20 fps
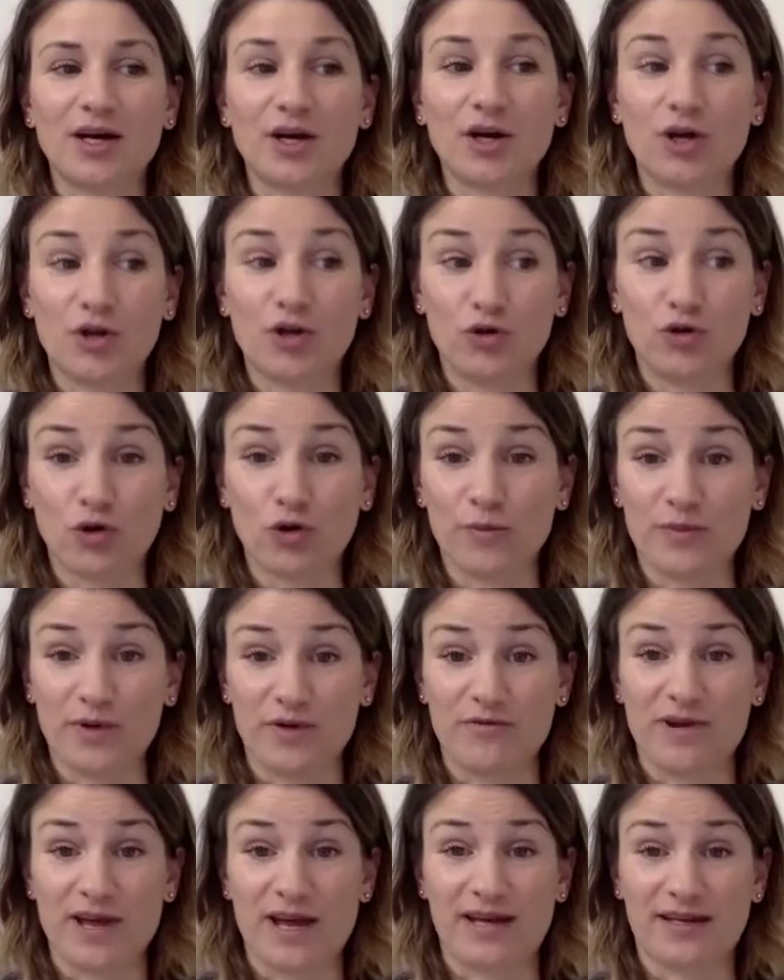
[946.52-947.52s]
not be
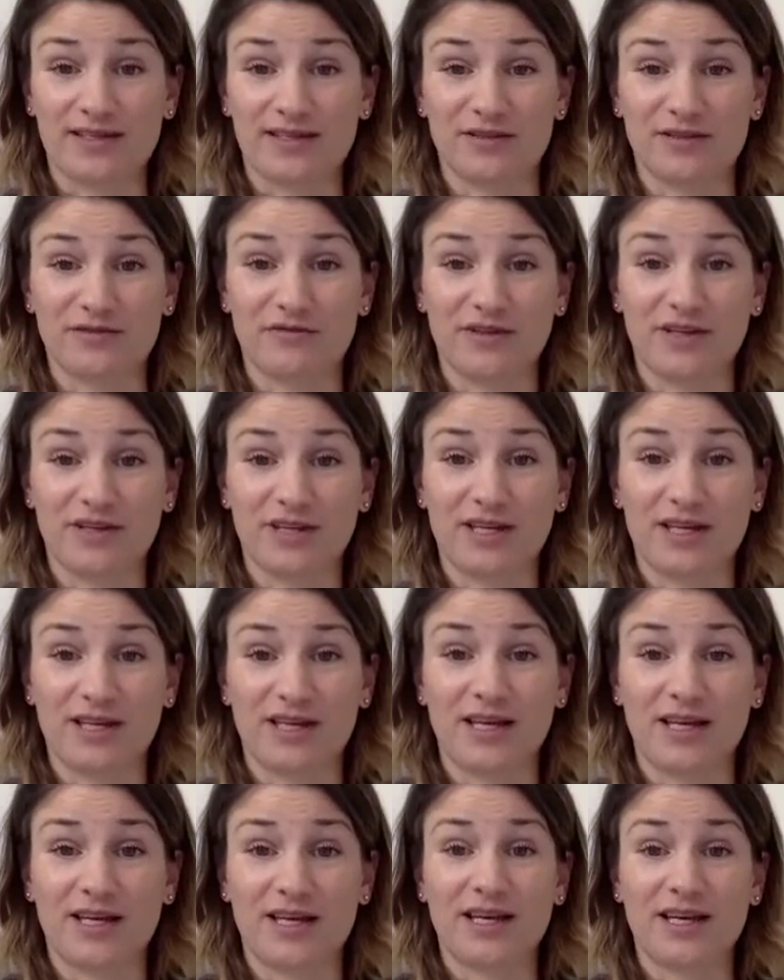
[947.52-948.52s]
reactive.
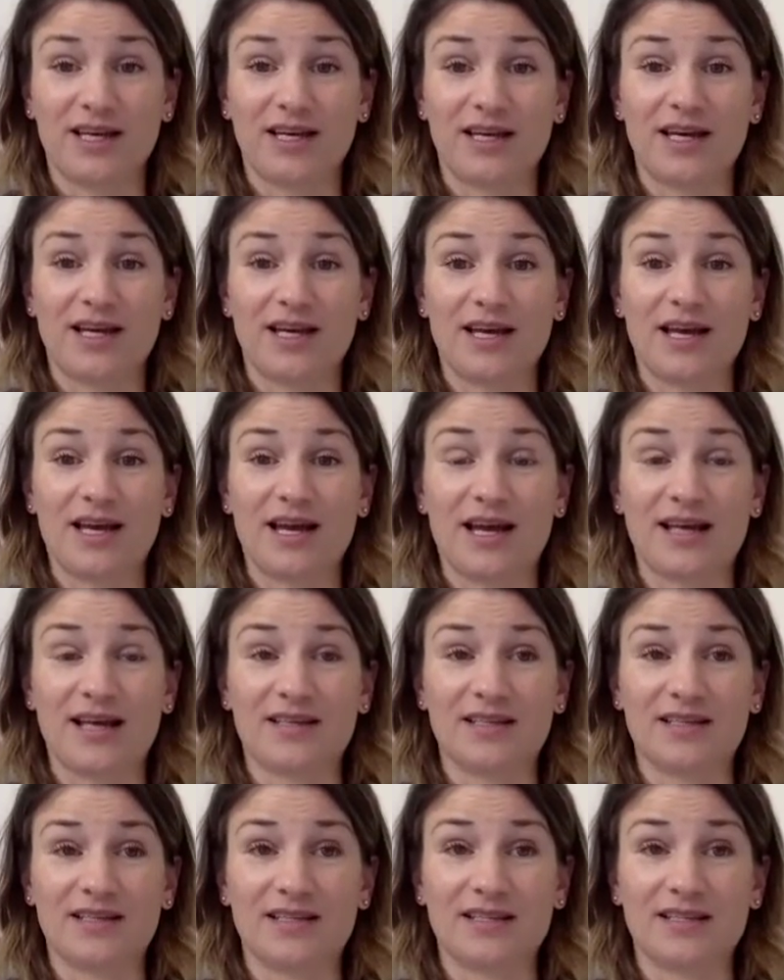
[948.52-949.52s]
And